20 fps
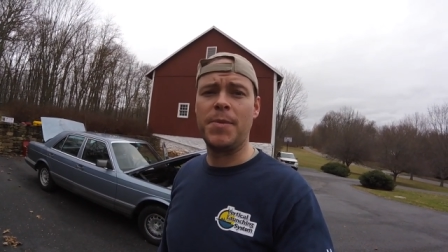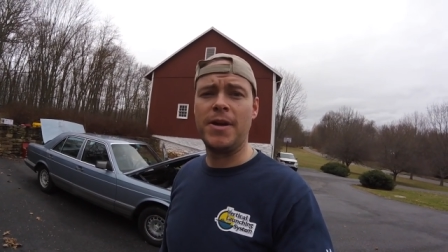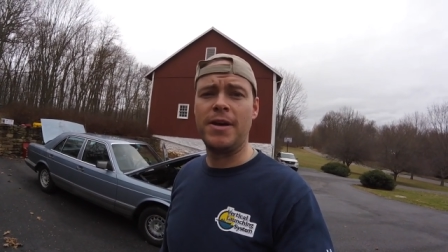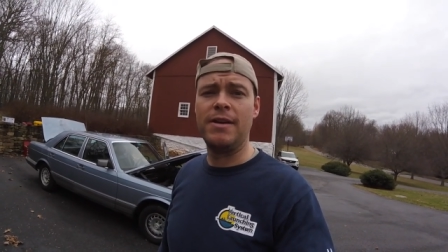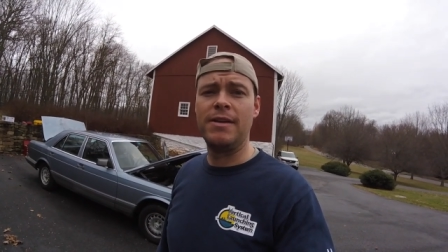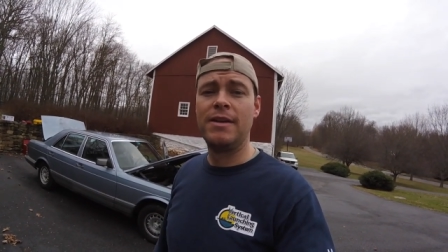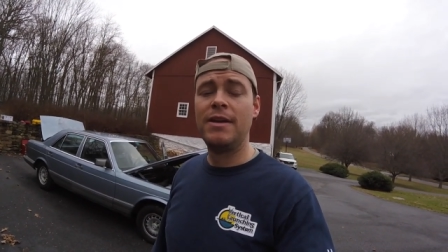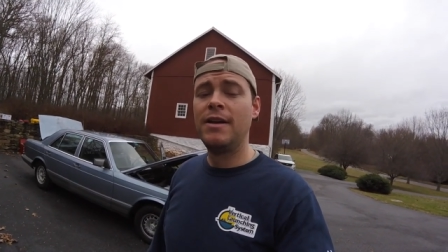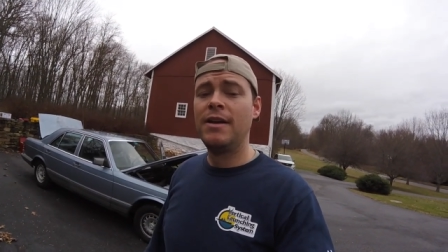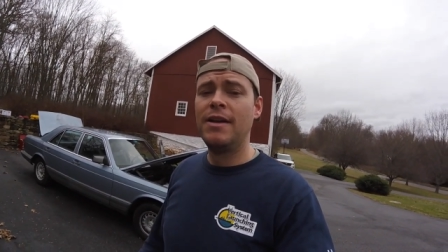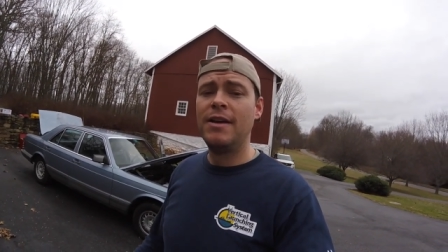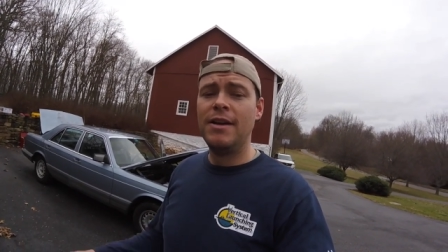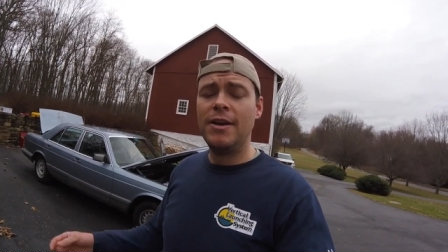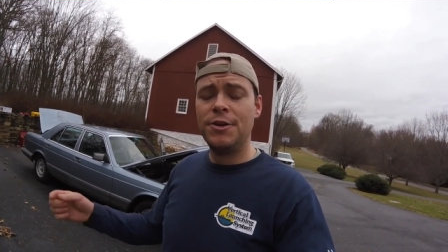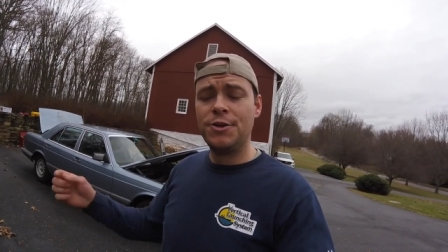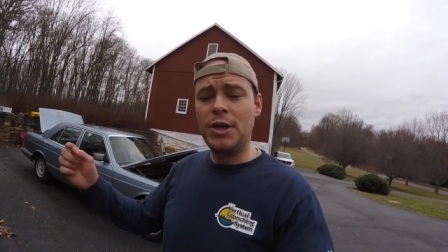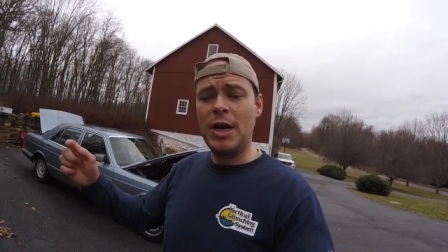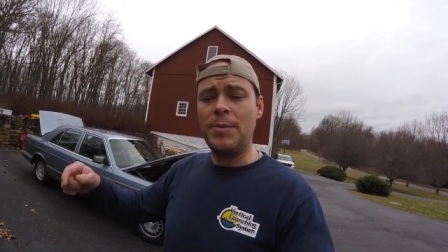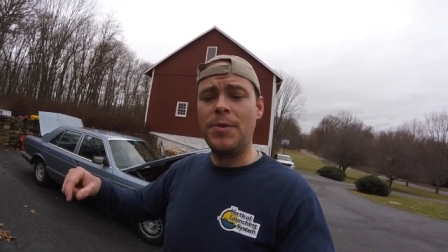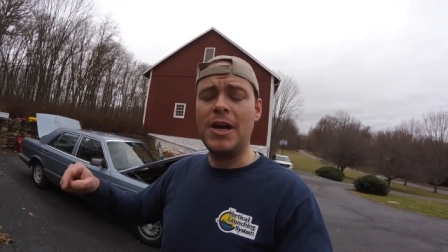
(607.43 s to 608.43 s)
But
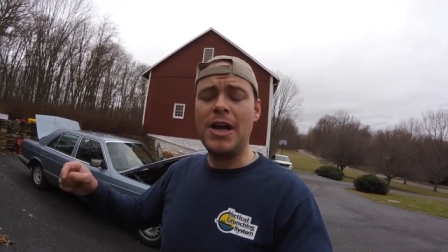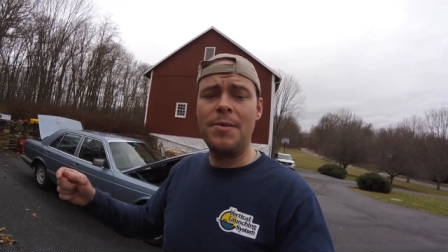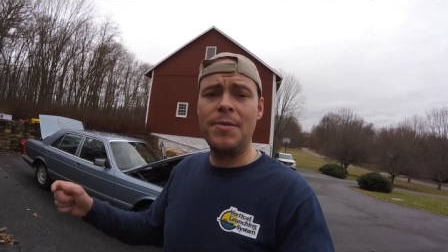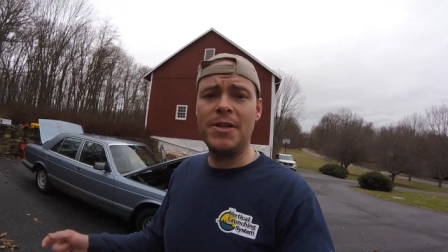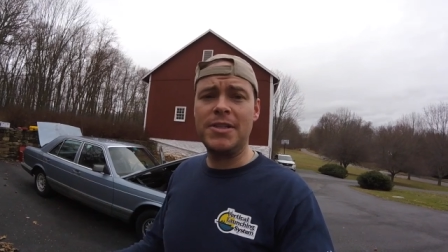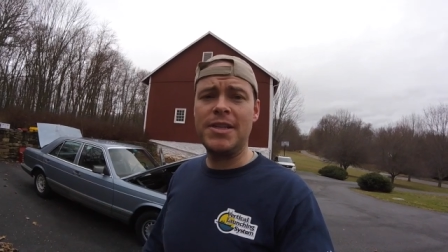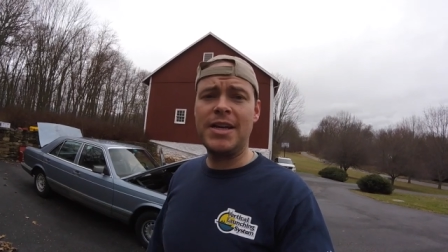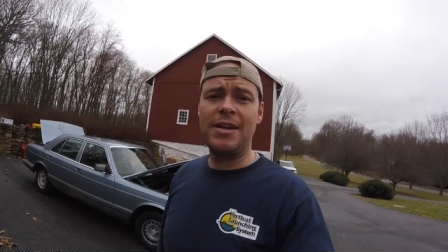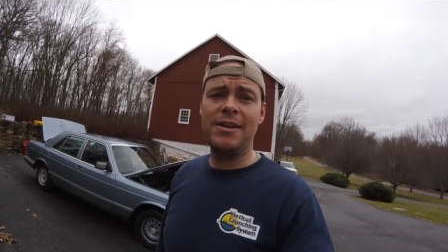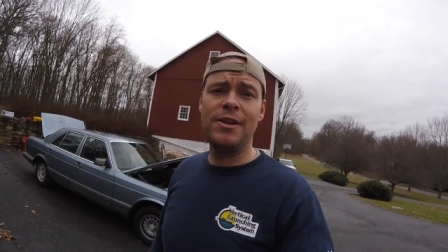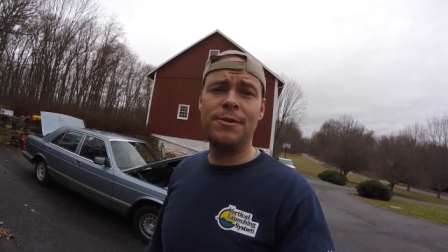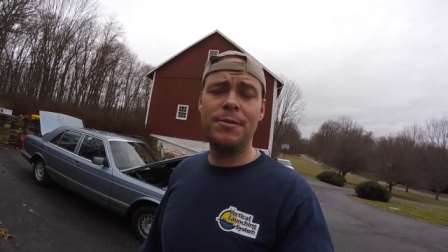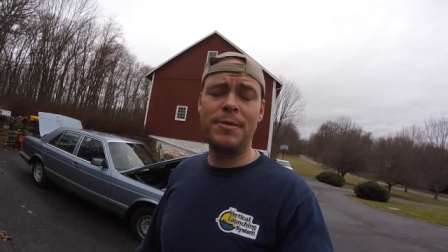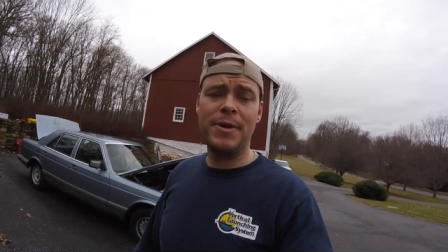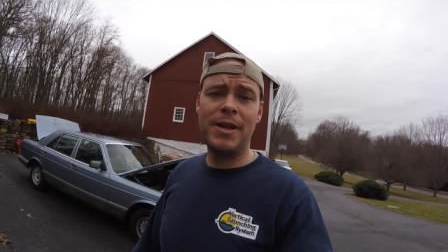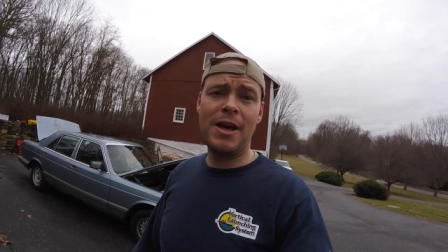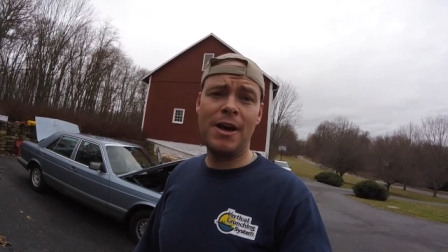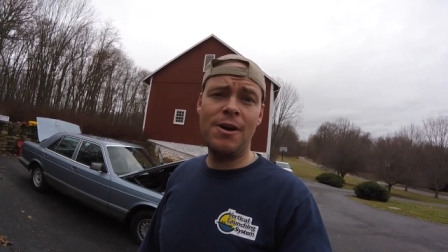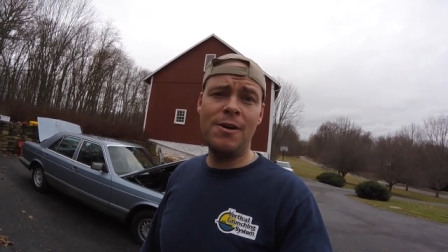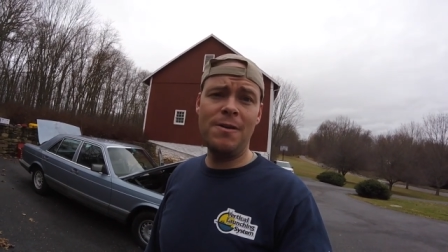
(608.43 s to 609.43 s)
drop a comment down
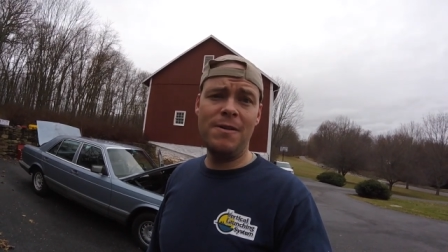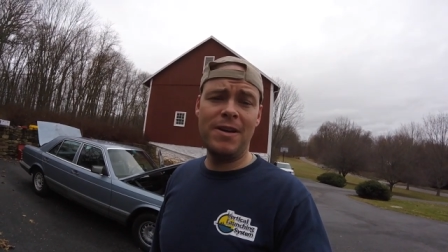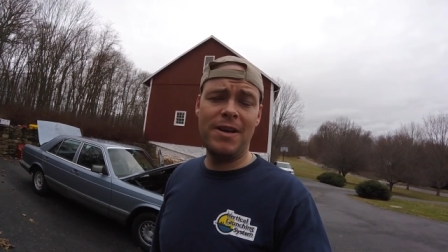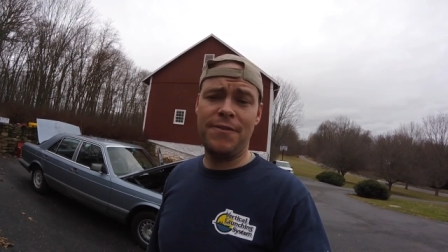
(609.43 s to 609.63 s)
below.